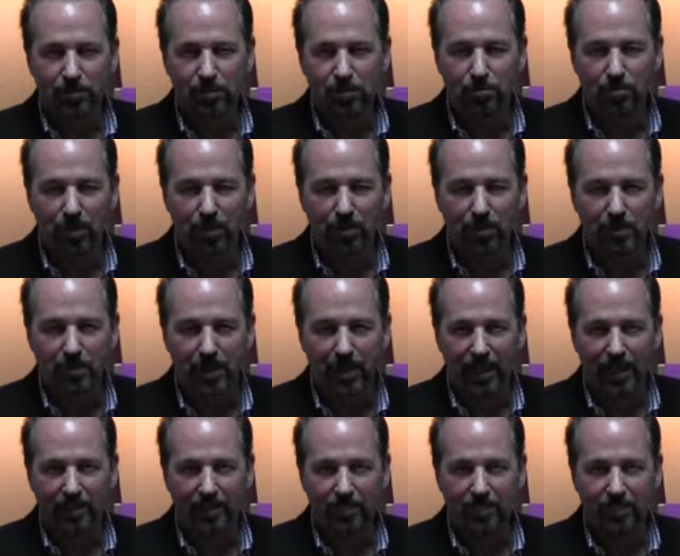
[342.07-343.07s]
do well with
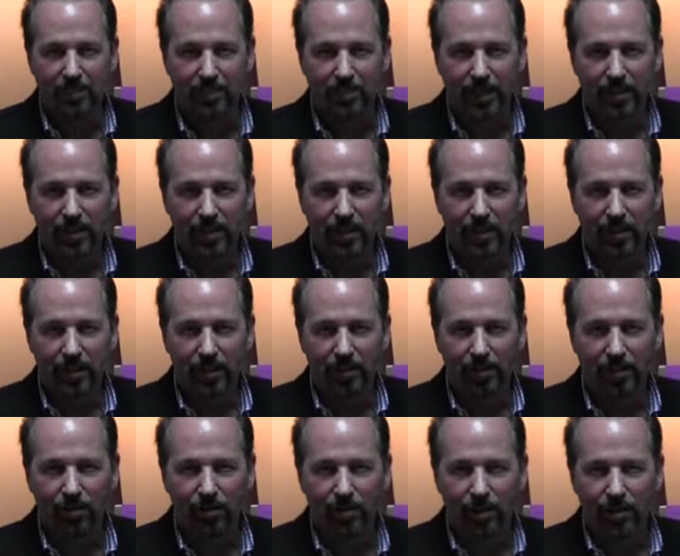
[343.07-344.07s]
cow at
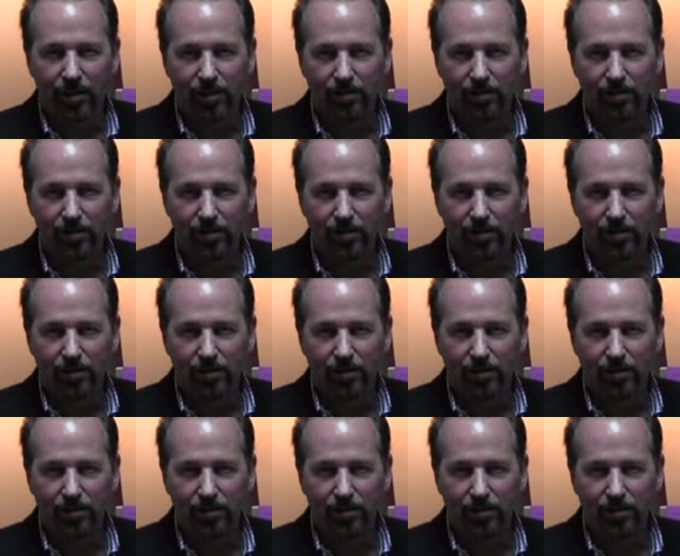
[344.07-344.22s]
all.